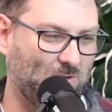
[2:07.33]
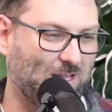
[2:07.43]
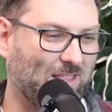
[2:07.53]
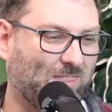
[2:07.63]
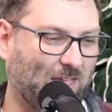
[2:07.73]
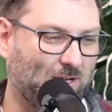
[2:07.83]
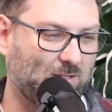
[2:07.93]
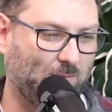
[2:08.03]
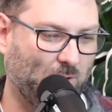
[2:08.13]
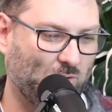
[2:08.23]
you get
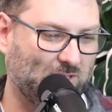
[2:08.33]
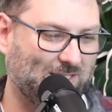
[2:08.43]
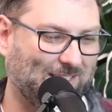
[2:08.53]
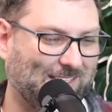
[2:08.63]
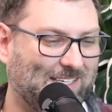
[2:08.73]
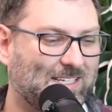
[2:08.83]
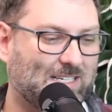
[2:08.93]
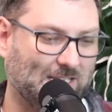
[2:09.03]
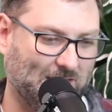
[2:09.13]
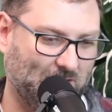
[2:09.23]
1,000 bonus
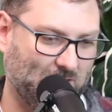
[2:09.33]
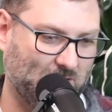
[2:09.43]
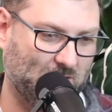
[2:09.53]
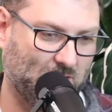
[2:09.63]
e-tickets.